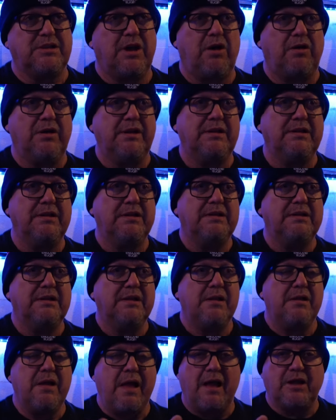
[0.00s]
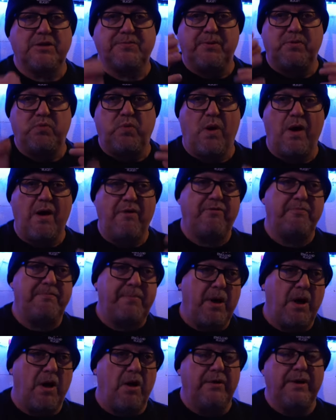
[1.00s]
darling, husband, wife,
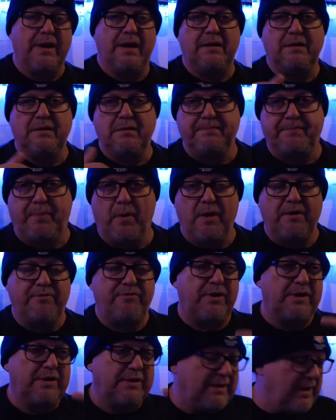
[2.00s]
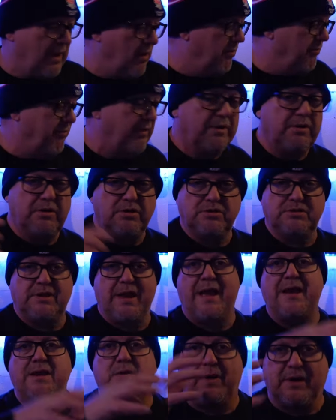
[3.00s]
partner, boyfriend, girlfriend, because
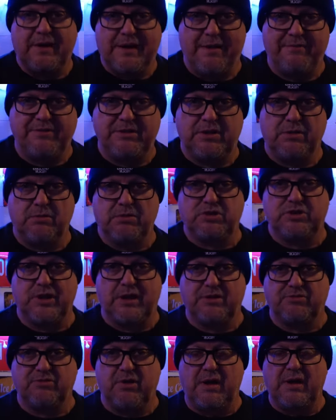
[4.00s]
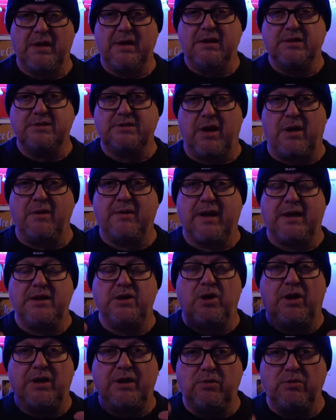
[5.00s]
anyone can have these little sheds, right? So, okay, you
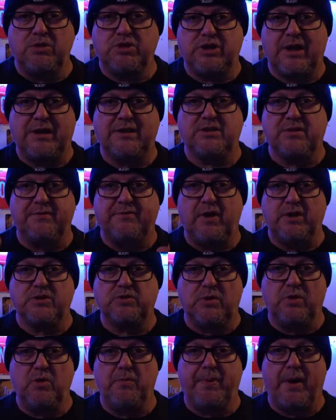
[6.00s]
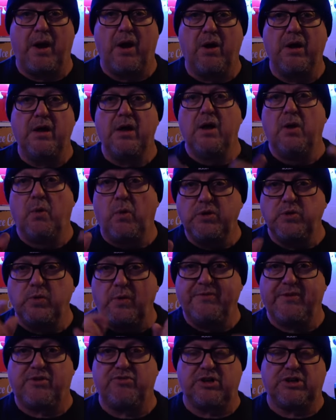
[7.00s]
got a little shed, it's converted to a little bar. What do you
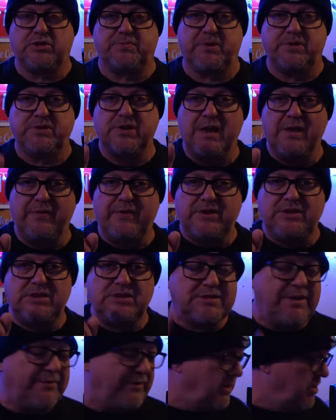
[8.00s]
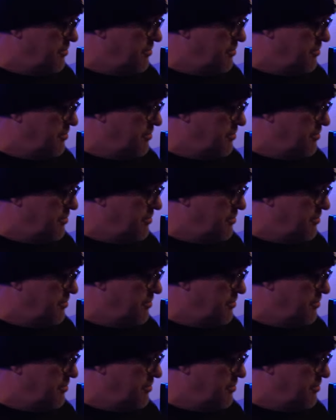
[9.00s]
want for Christmas? This is something